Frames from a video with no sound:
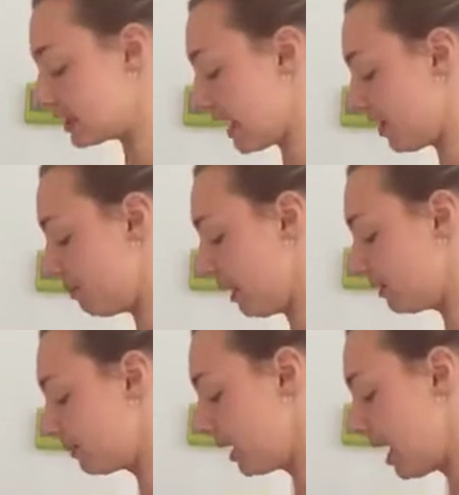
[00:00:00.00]
entire
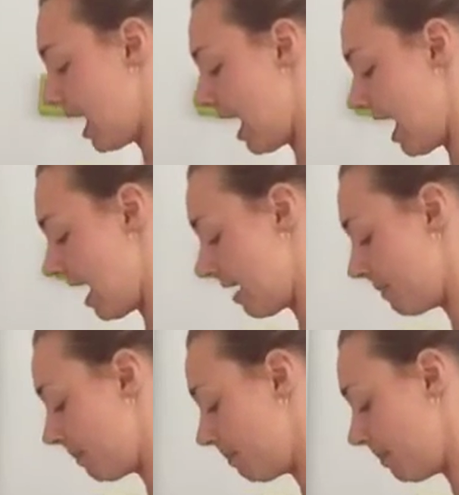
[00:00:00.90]
bowl,
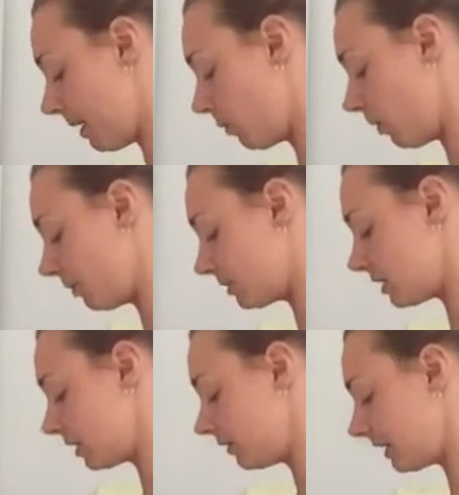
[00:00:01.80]
but what we're going
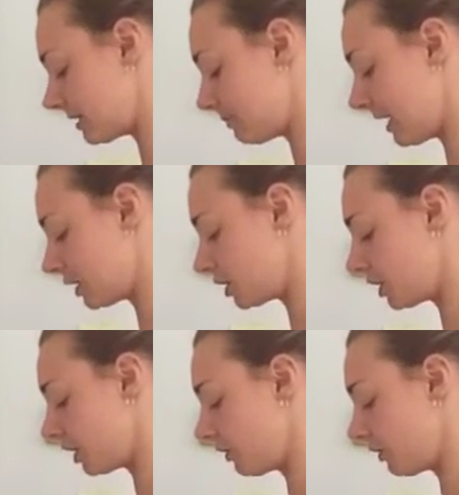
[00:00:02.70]
to do is make sure